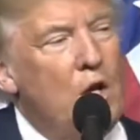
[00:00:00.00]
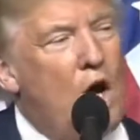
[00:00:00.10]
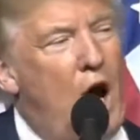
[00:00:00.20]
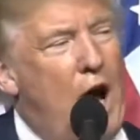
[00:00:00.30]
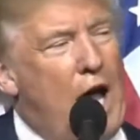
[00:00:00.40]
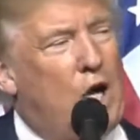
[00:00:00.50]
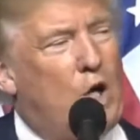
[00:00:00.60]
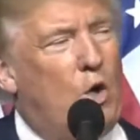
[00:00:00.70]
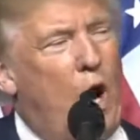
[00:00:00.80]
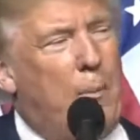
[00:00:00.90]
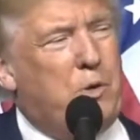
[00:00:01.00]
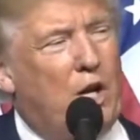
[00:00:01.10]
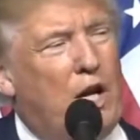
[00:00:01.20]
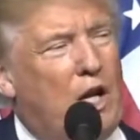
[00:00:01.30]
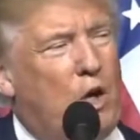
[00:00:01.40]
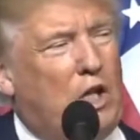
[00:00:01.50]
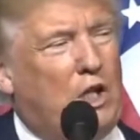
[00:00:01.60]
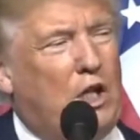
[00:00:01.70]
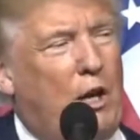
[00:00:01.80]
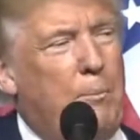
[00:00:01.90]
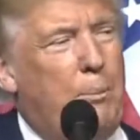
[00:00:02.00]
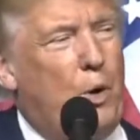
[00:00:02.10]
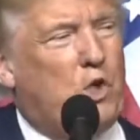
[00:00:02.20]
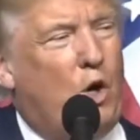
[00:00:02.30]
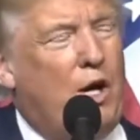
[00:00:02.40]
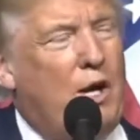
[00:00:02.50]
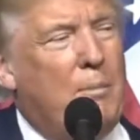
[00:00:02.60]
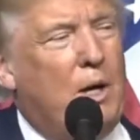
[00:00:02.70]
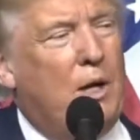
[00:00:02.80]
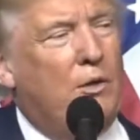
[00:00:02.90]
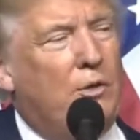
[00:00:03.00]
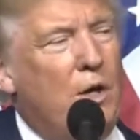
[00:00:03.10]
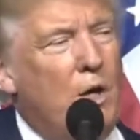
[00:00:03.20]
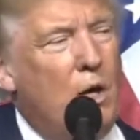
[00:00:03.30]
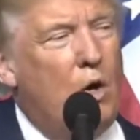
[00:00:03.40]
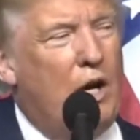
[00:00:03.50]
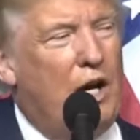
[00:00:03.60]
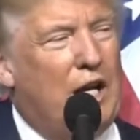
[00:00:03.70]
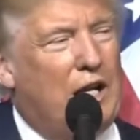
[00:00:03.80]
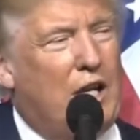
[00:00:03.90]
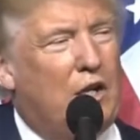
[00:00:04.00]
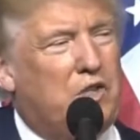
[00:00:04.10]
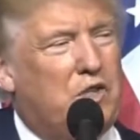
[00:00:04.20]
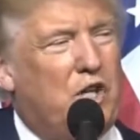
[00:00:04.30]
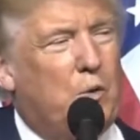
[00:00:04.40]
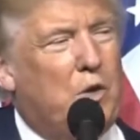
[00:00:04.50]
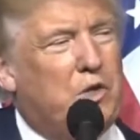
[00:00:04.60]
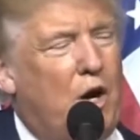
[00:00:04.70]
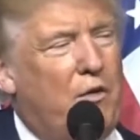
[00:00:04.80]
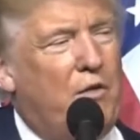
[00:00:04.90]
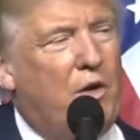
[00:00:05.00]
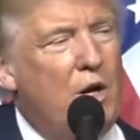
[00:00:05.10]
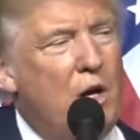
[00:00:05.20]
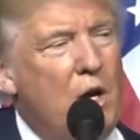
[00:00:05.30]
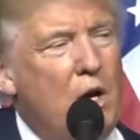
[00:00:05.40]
To hide her corruption, Hillary Clinton puts her emails on an illegal secret server